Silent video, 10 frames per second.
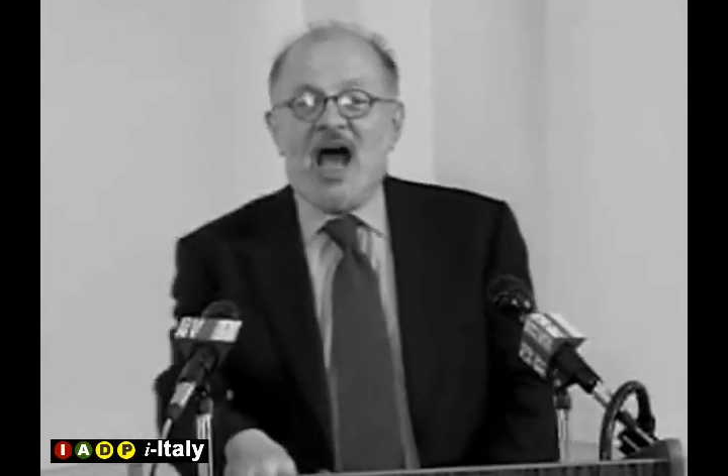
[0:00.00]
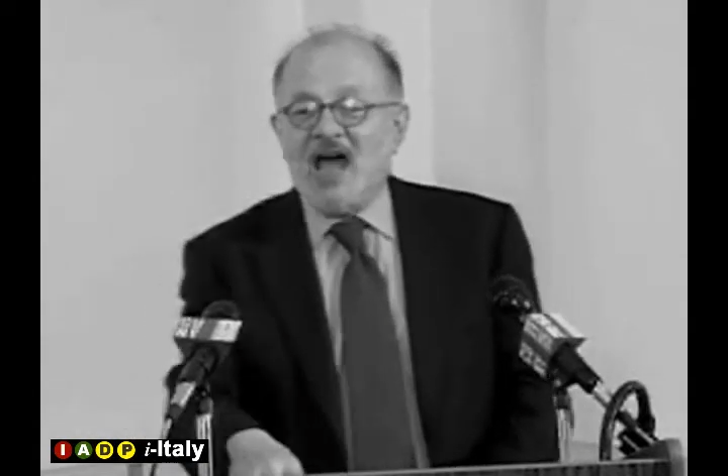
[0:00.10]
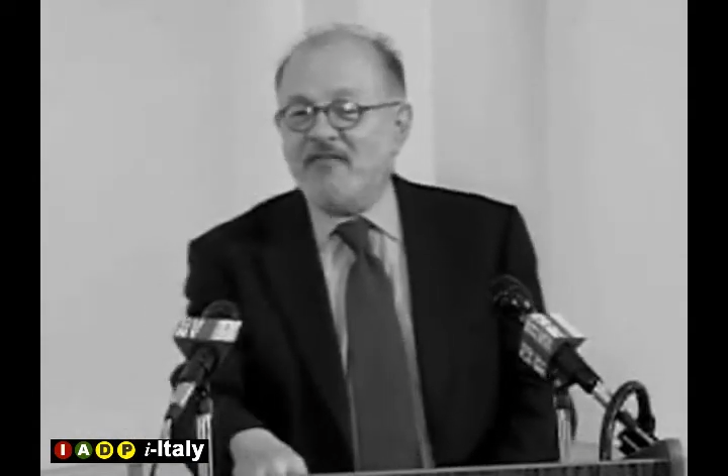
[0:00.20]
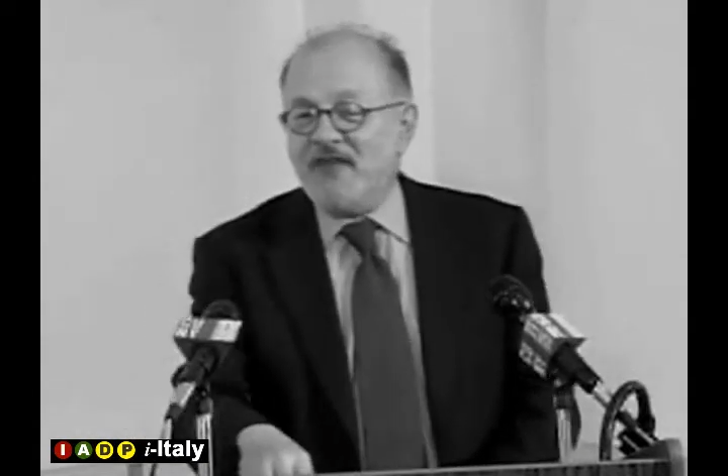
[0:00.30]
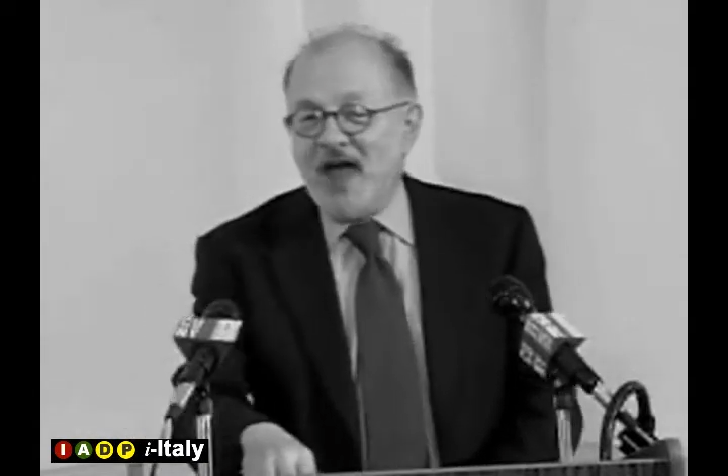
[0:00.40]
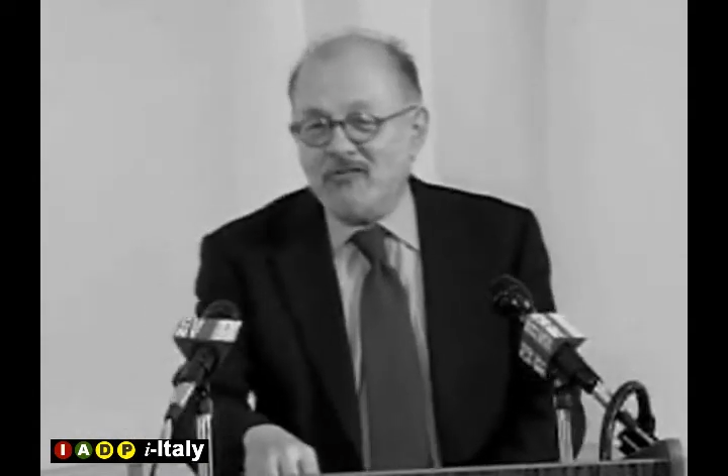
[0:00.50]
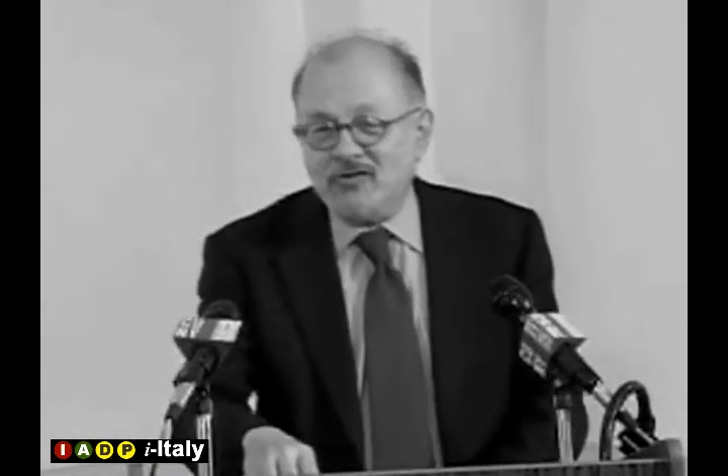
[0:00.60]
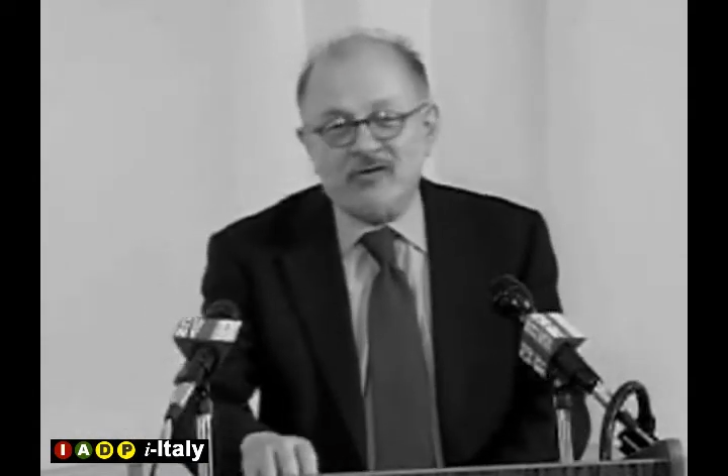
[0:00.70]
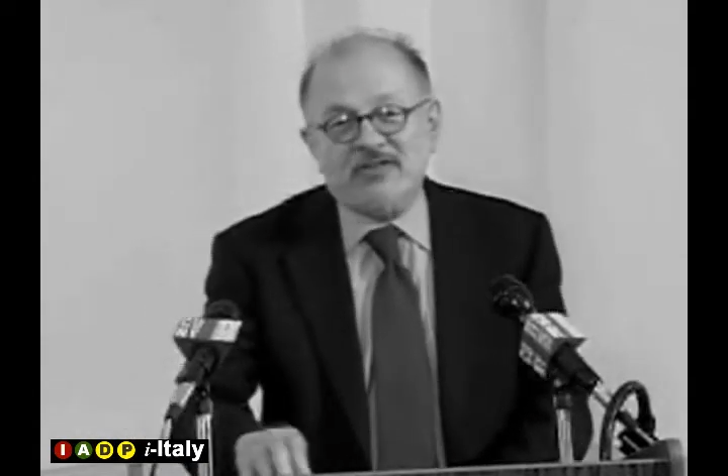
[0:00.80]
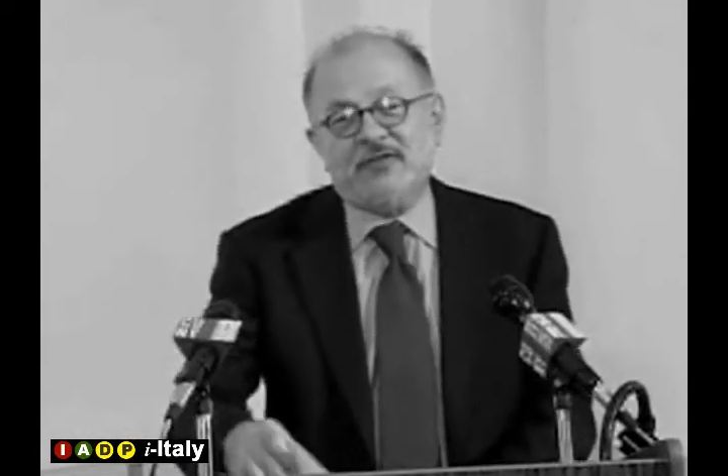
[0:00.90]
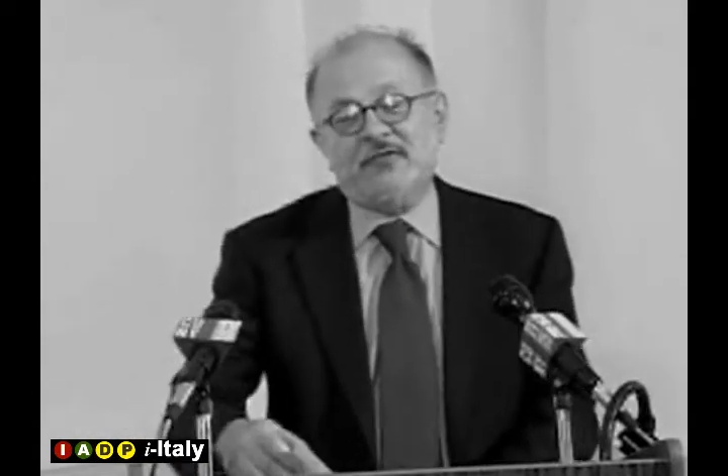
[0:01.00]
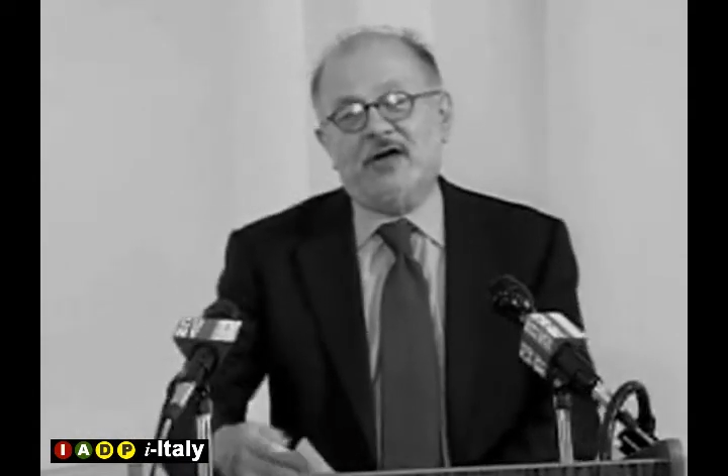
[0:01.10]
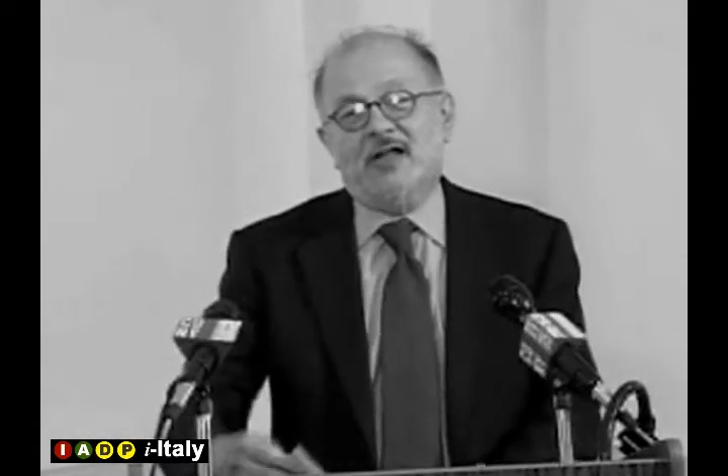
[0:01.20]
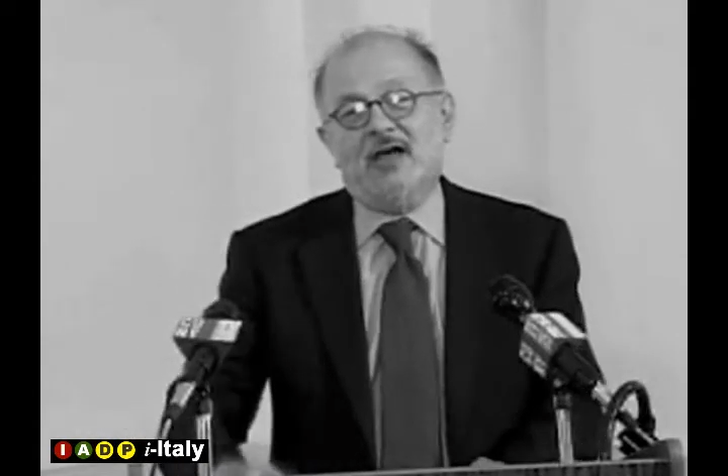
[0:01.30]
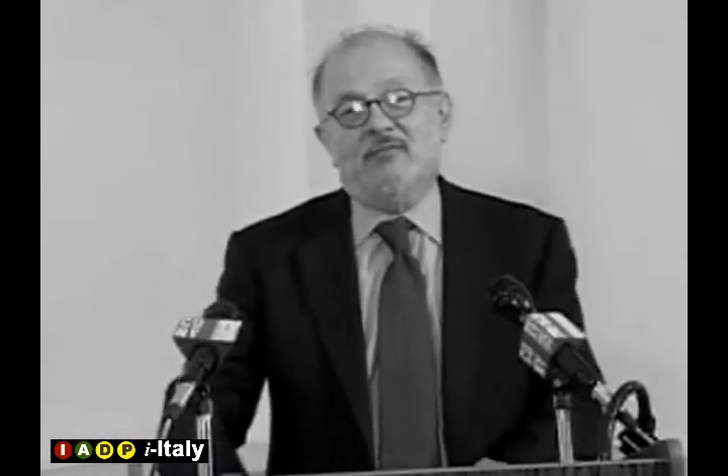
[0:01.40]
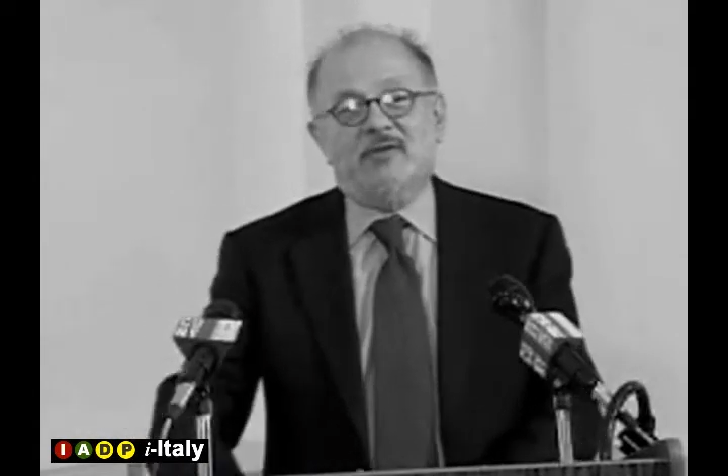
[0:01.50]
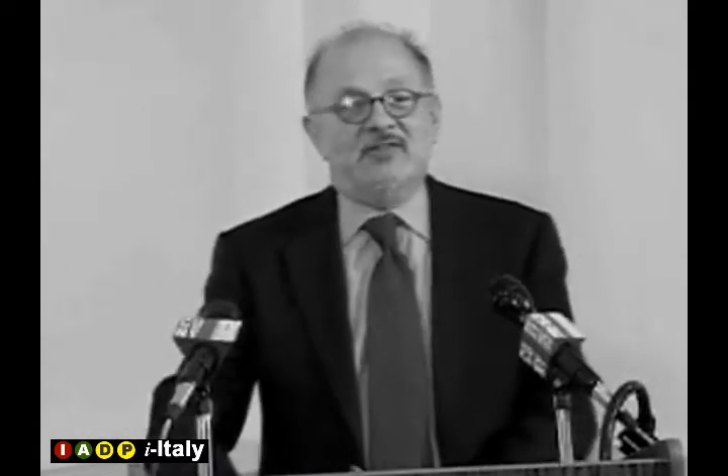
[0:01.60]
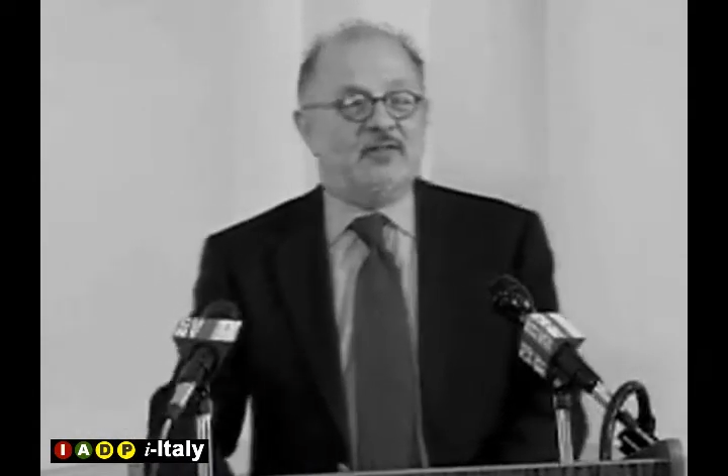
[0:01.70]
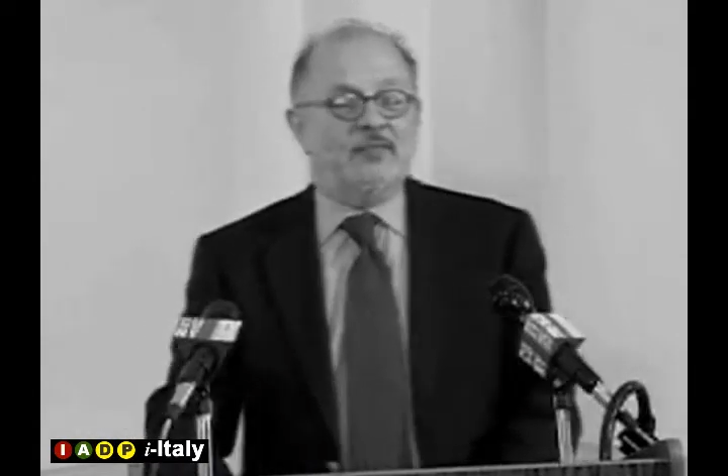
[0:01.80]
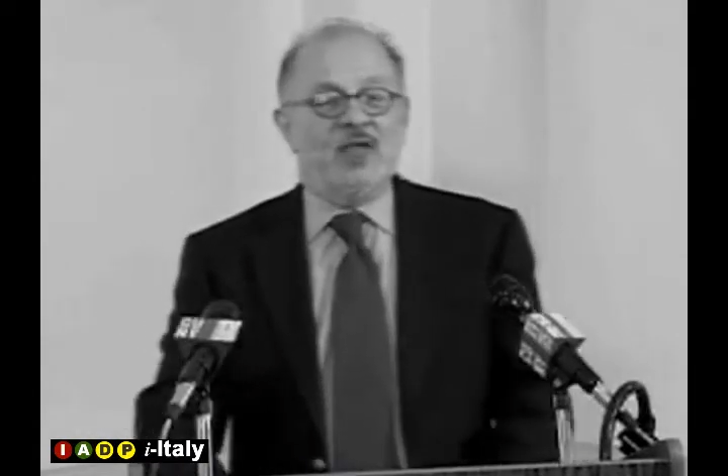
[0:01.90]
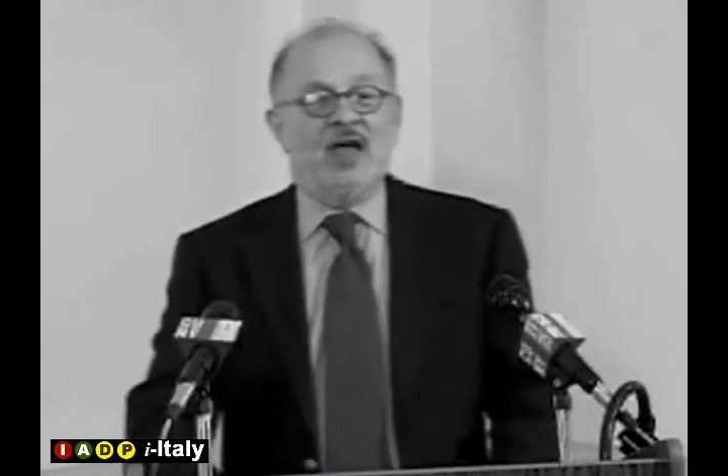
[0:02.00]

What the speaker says: I found Christopher Columbus